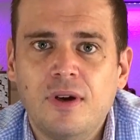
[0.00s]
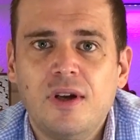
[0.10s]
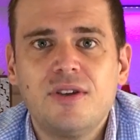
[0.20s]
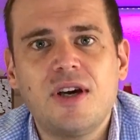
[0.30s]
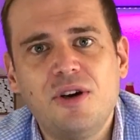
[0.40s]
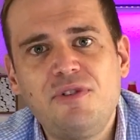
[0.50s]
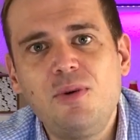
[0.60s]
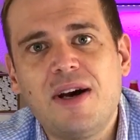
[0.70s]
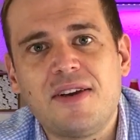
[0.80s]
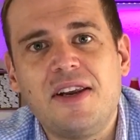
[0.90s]
So have you
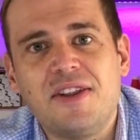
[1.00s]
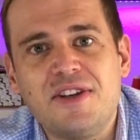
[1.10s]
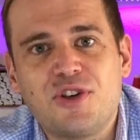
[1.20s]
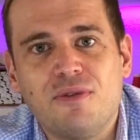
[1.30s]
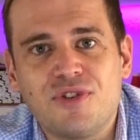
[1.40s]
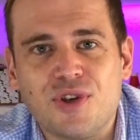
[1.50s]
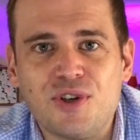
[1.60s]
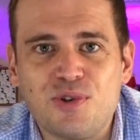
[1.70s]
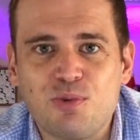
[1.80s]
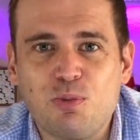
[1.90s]
had any of these
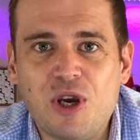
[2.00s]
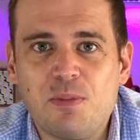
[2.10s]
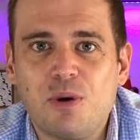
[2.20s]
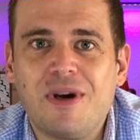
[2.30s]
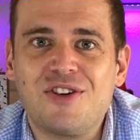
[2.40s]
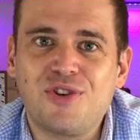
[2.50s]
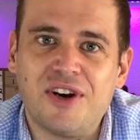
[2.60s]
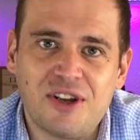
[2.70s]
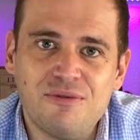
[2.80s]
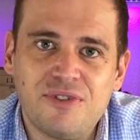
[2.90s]
conversations with people about trying
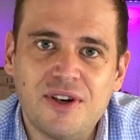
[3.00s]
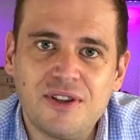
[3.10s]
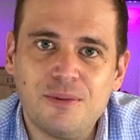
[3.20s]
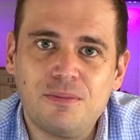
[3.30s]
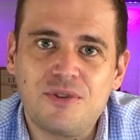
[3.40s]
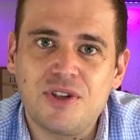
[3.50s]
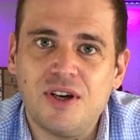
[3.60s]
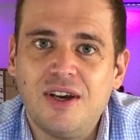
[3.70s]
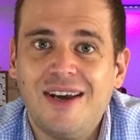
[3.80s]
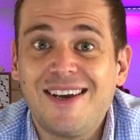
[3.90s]
to convert them
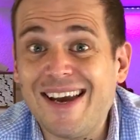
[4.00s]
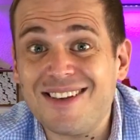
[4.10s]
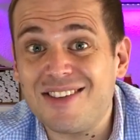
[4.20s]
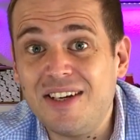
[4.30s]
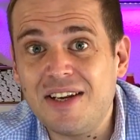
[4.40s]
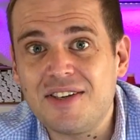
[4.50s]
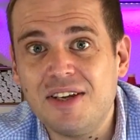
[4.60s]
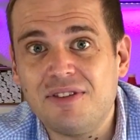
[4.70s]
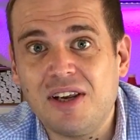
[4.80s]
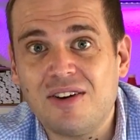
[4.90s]
to cancelling their
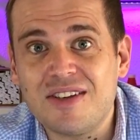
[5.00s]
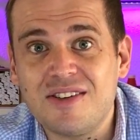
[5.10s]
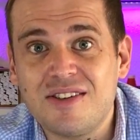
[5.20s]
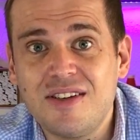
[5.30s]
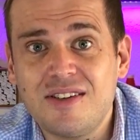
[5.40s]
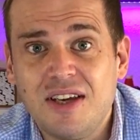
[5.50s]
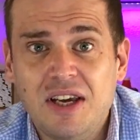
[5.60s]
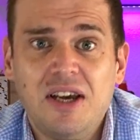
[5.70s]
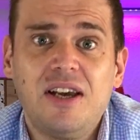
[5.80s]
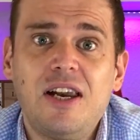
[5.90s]
TV licences?
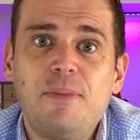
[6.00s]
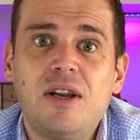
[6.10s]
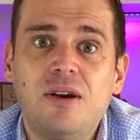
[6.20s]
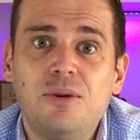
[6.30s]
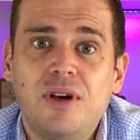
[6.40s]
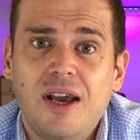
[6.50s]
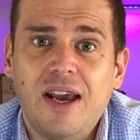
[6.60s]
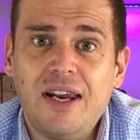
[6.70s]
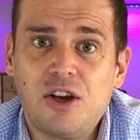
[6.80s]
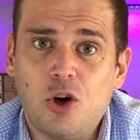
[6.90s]
Let me know
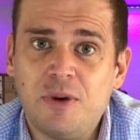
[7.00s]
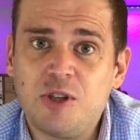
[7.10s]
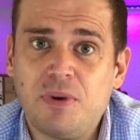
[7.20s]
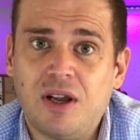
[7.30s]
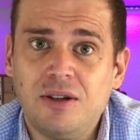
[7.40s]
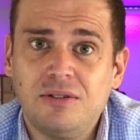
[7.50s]
in the comments below